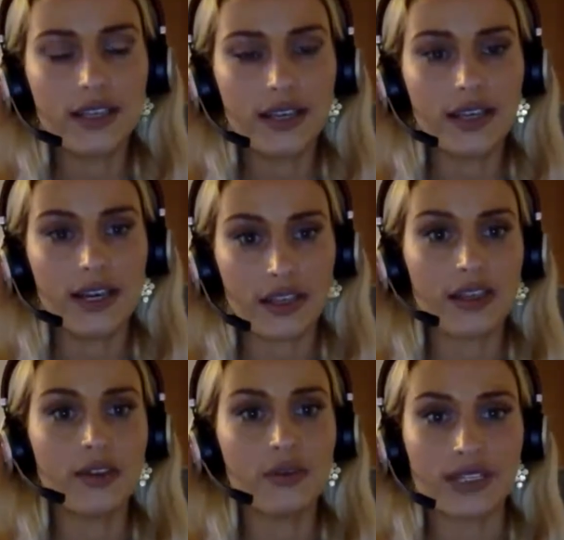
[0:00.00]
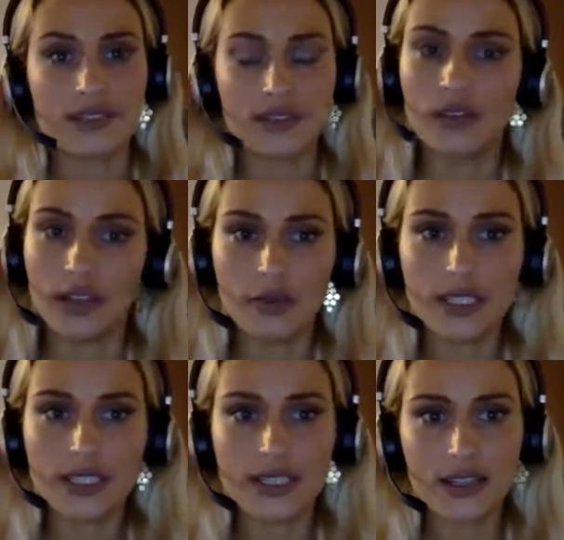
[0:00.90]
and I think we can still a little bit
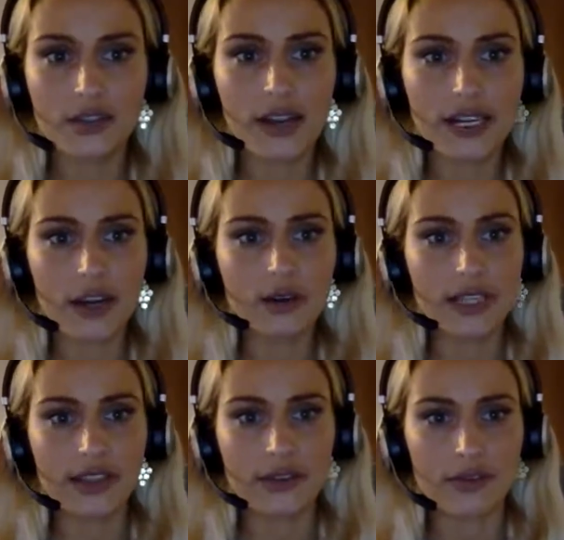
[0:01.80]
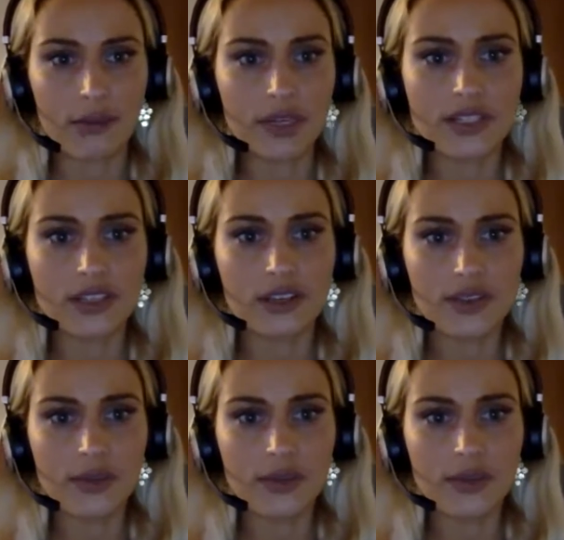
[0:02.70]
see it right now, like the remnants of it,